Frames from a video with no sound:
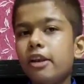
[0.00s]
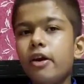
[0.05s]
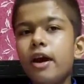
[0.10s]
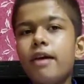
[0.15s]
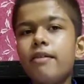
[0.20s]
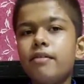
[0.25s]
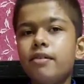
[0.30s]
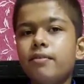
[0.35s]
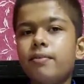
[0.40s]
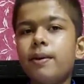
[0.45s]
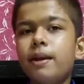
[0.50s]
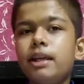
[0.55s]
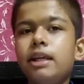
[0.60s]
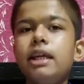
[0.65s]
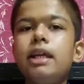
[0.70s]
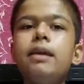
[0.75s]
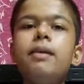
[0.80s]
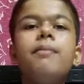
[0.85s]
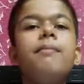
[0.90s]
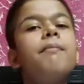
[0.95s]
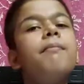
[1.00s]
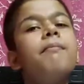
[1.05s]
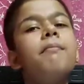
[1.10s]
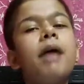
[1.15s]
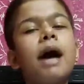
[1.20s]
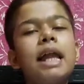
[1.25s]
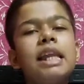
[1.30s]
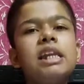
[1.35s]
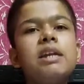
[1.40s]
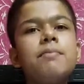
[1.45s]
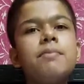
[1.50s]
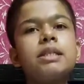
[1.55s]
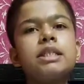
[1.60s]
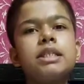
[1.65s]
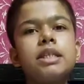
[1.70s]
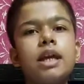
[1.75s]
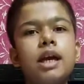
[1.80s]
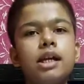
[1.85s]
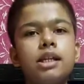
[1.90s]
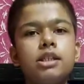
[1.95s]
everybody, my name is
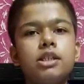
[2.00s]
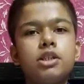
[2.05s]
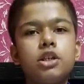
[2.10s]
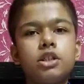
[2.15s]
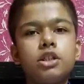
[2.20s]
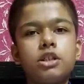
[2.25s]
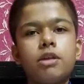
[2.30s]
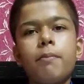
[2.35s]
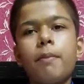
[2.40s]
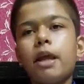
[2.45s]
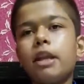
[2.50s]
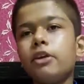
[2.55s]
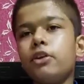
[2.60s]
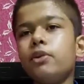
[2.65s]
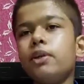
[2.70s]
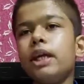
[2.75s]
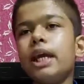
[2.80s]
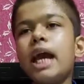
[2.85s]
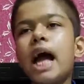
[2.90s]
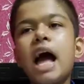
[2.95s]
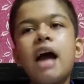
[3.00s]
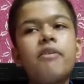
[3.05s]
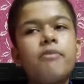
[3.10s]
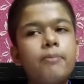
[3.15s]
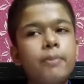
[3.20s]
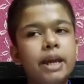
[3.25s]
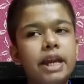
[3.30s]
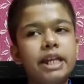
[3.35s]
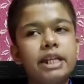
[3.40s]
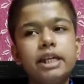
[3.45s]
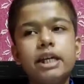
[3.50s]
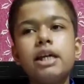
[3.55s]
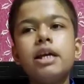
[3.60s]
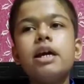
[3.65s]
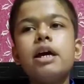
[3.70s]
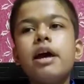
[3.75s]
Kyansh Kashyap and today I have made